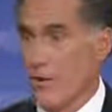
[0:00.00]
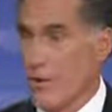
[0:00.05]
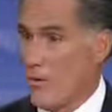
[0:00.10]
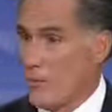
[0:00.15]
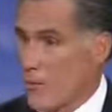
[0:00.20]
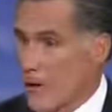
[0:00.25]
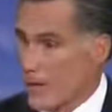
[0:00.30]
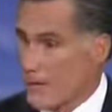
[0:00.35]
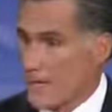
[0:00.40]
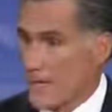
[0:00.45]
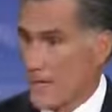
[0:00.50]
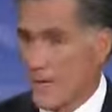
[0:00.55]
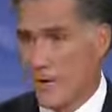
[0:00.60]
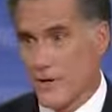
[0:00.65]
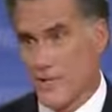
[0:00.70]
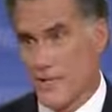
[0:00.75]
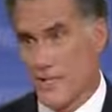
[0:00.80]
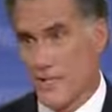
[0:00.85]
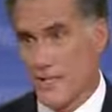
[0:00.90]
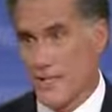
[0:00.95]

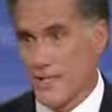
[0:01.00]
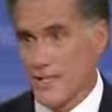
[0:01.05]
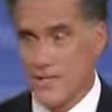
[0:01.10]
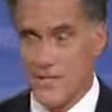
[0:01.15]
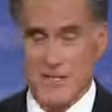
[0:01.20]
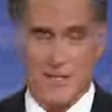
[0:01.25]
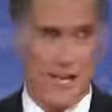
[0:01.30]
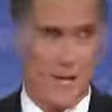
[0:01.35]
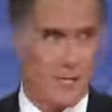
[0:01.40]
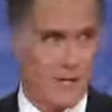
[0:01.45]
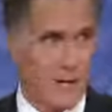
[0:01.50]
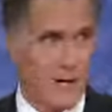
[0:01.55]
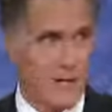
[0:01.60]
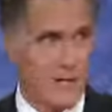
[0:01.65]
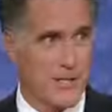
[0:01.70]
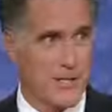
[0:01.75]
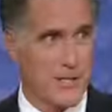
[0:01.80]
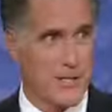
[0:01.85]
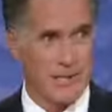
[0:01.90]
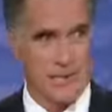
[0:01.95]
Obamacare is on my list. I
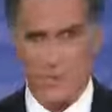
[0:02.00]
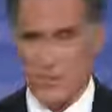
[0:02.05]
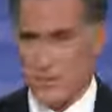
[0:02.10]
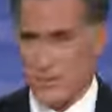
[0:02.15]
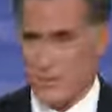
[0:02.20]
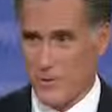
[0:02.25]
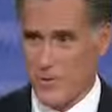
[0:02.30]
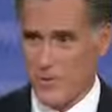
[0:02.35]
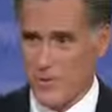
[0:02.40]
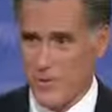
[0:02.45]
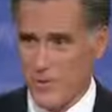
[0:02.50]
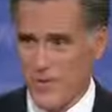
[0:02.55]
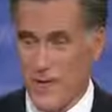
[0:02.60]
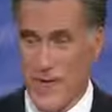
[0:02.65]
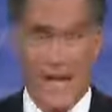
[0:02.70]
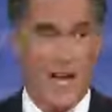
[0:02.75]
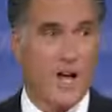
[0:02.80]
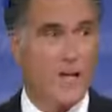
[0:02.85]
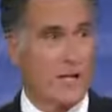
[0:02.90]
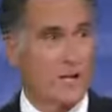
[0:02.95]
apologize, Mr. President.
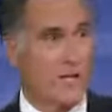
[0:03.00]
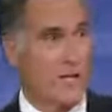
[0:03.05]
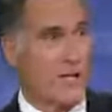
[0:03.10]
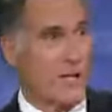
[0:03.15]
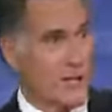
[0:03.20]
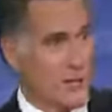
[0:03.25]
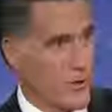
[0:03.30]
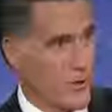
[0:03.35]
I use